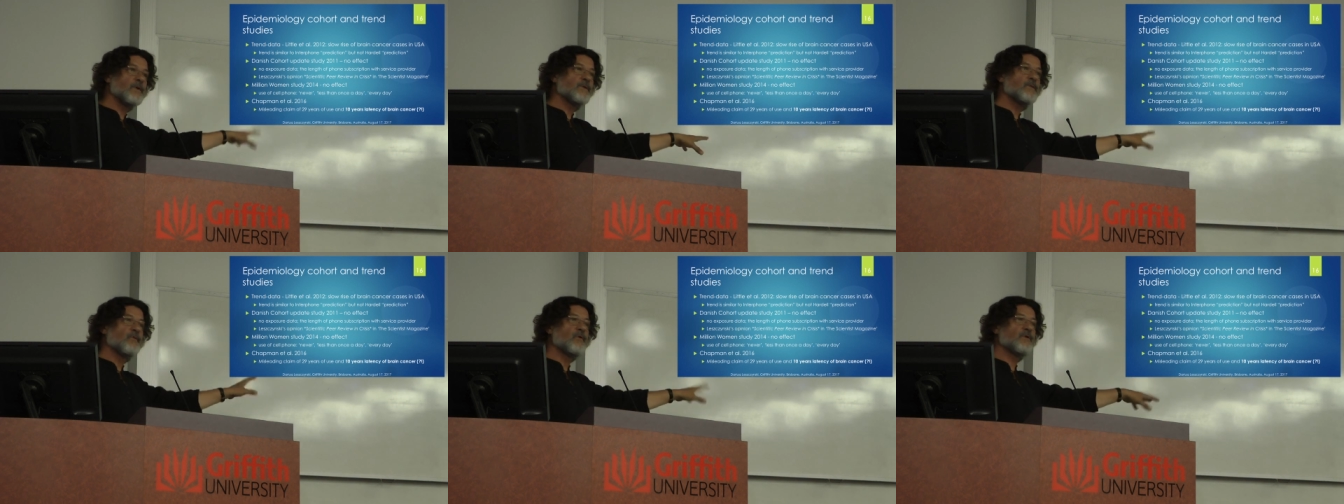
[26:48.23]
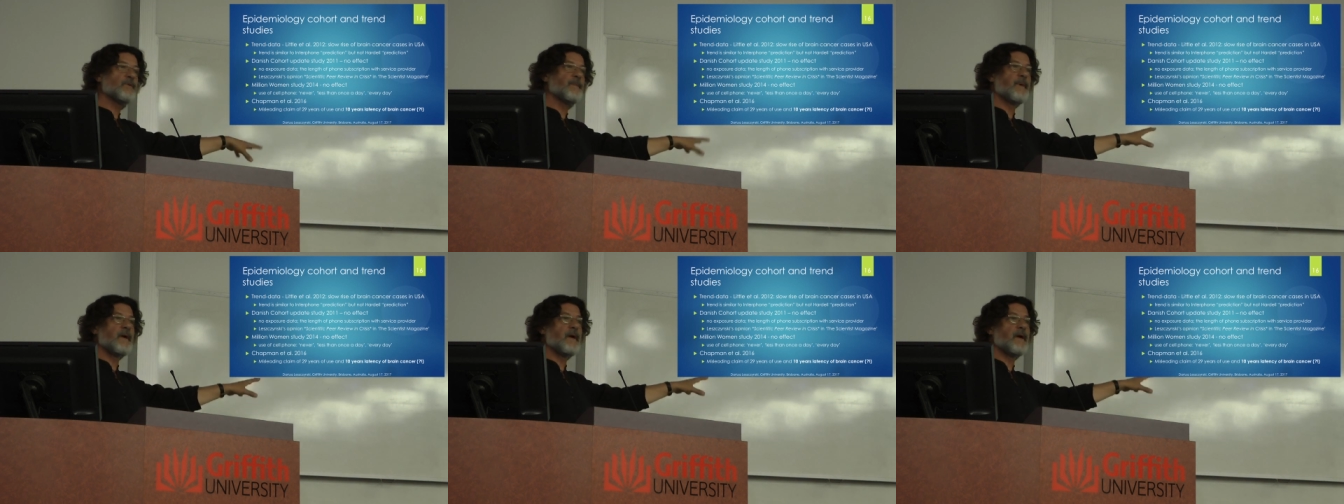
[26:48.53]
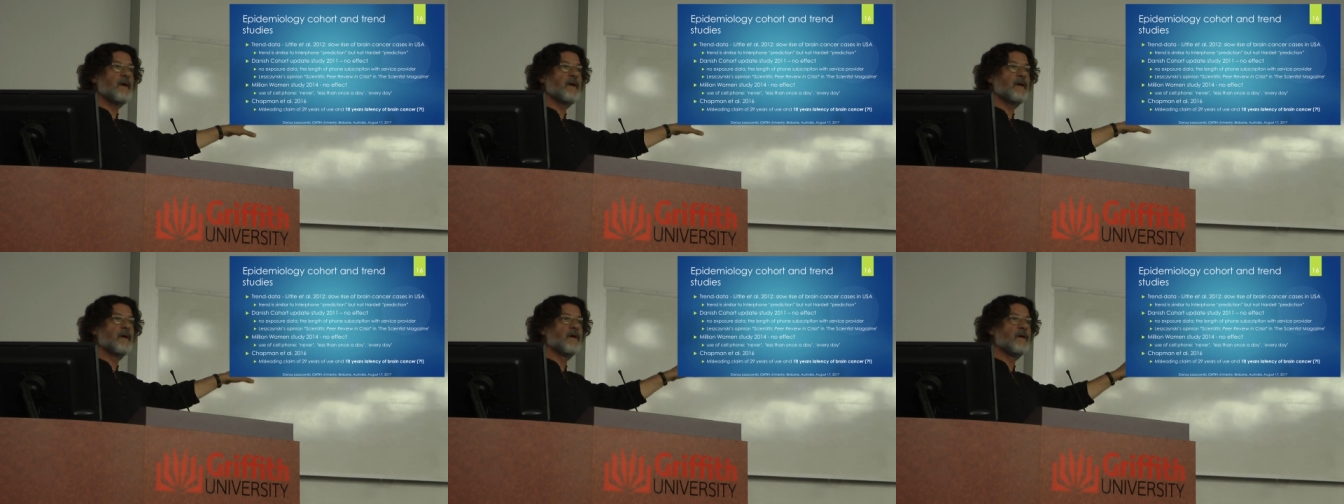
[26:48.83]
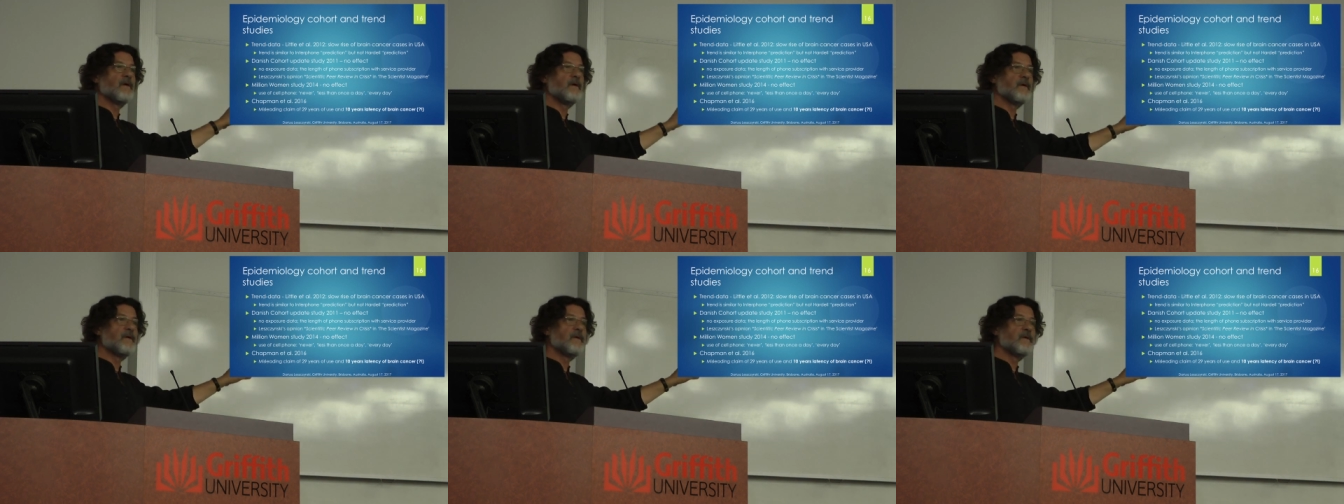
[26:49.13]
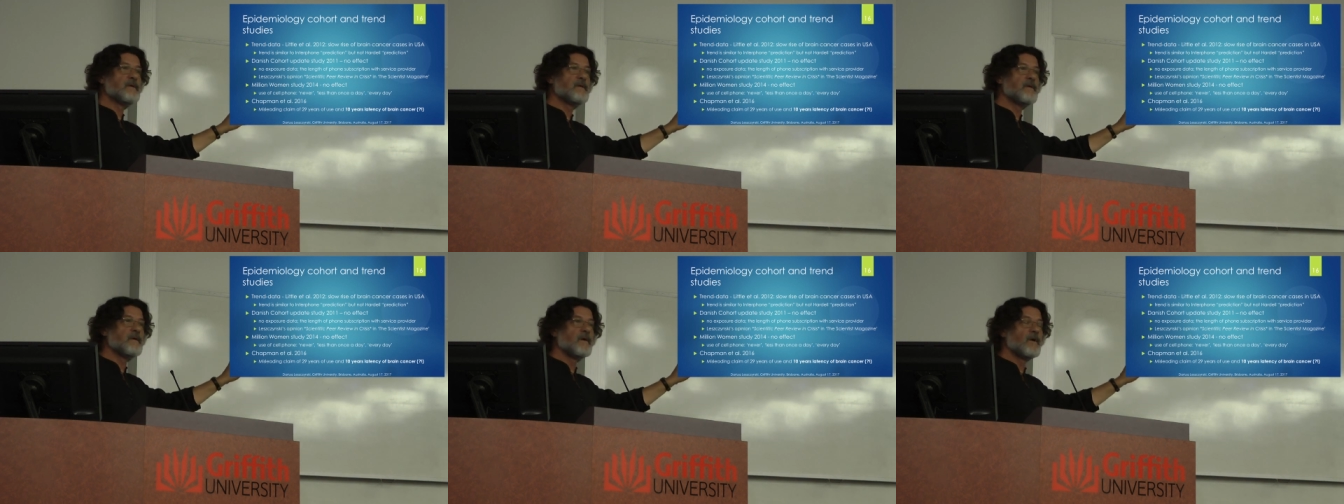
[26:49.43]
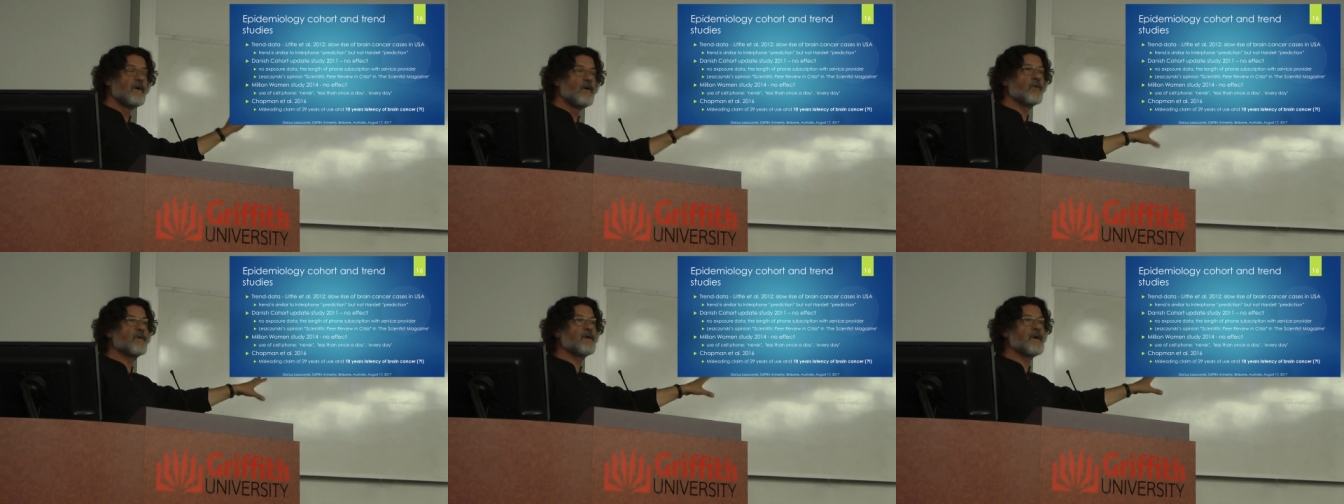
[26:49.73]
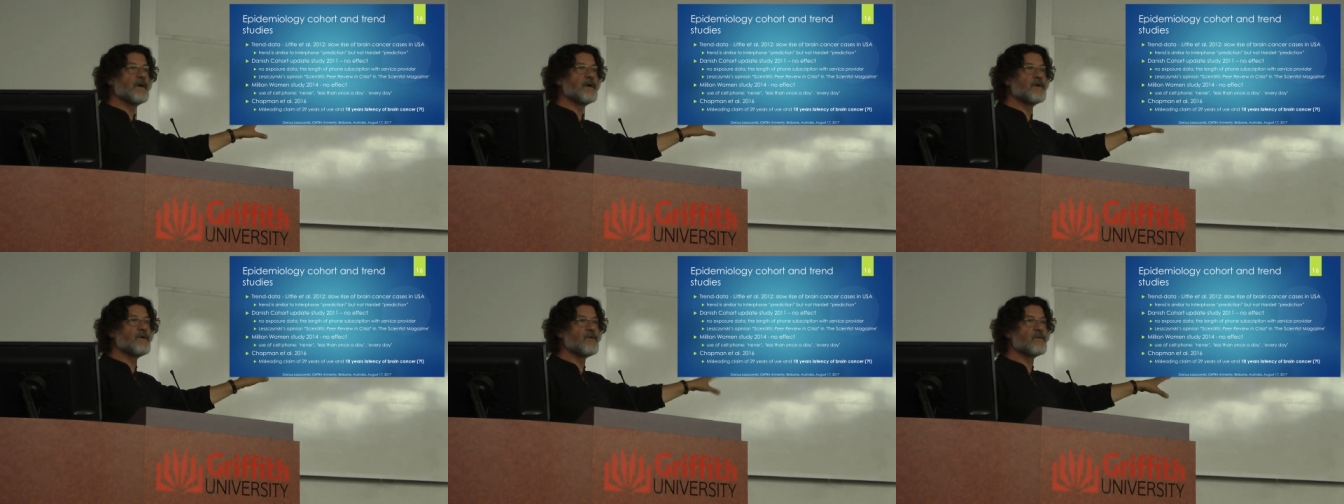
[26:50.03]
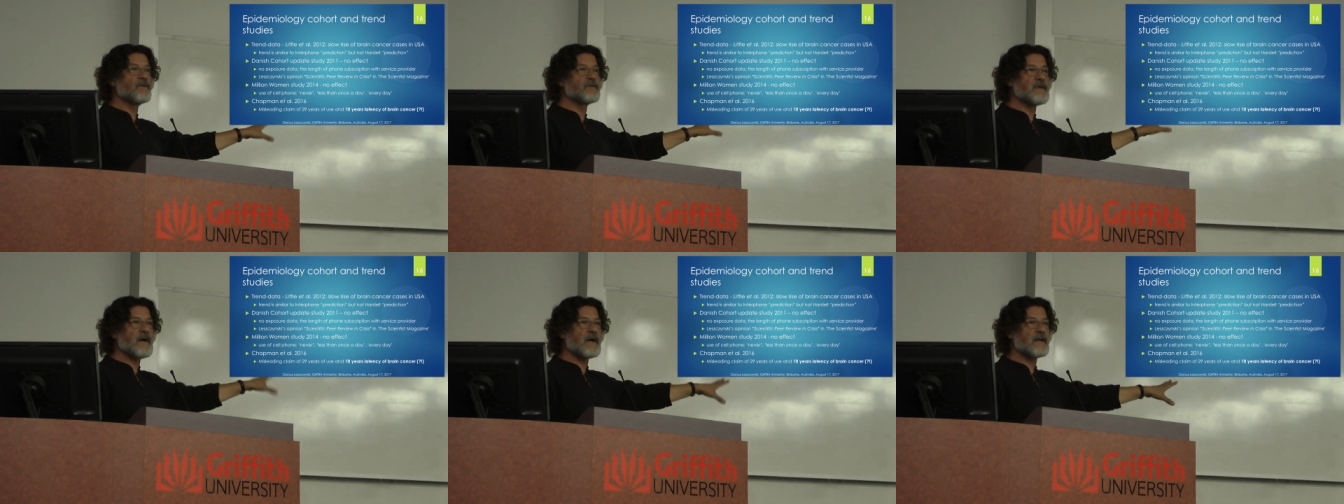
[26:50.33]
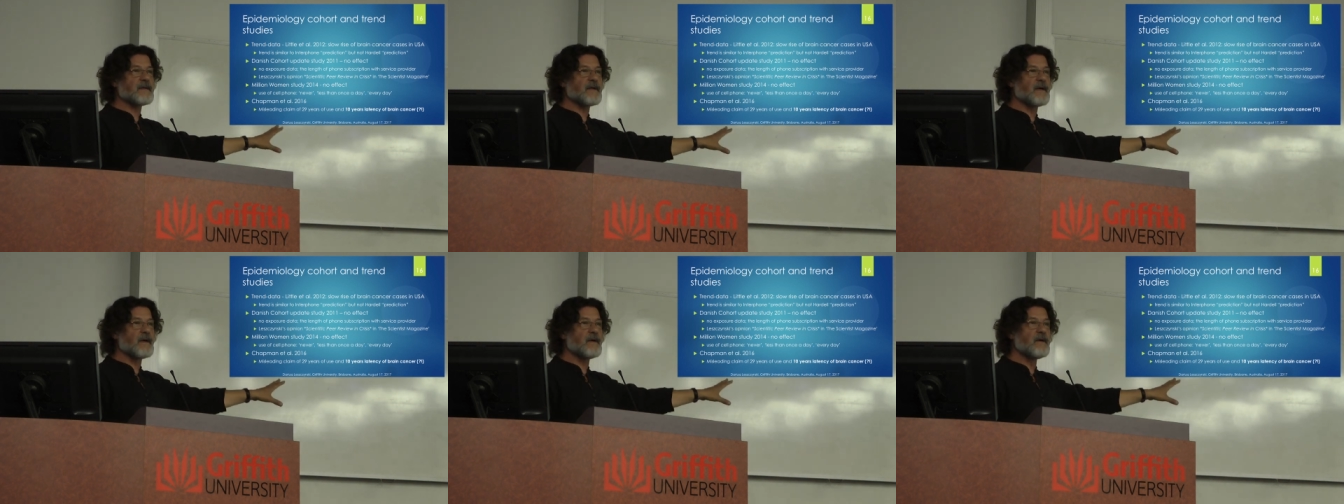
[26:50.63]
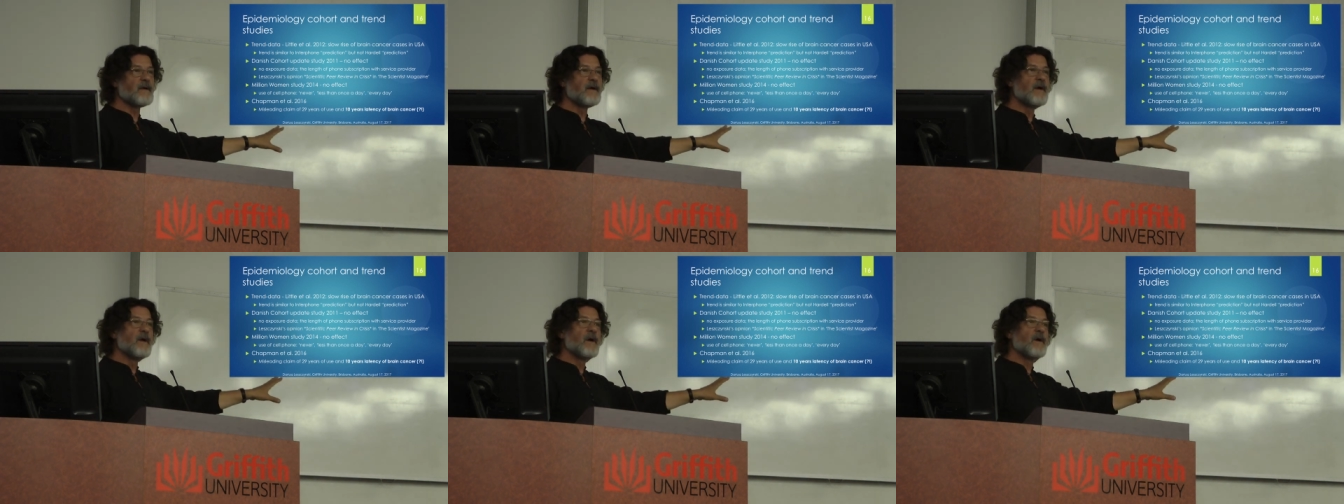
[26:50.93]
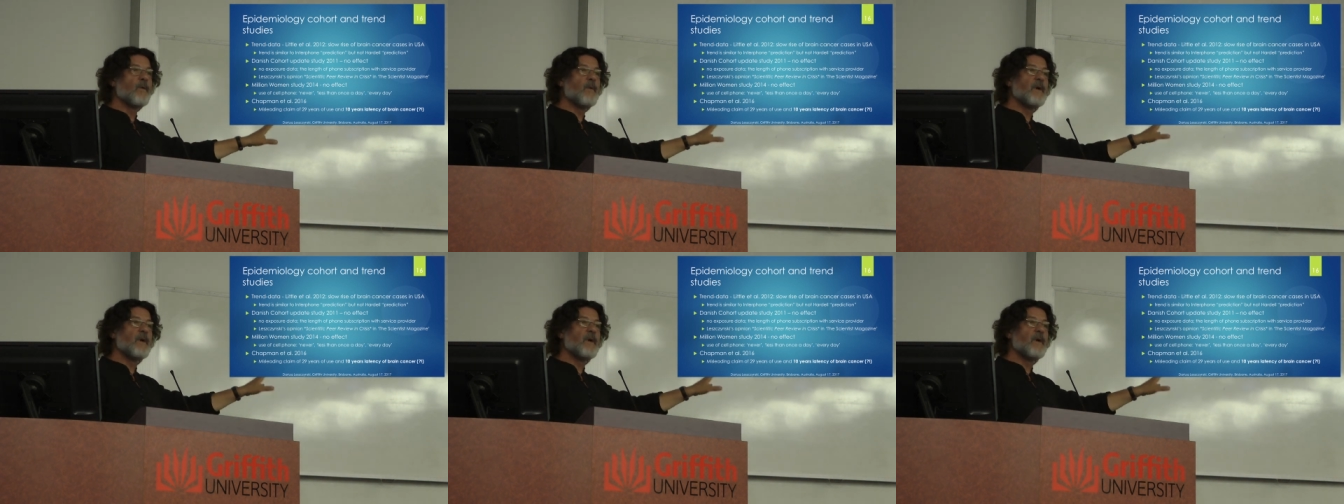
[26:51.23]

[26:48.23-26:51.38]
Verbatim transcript: what would be, looking your data,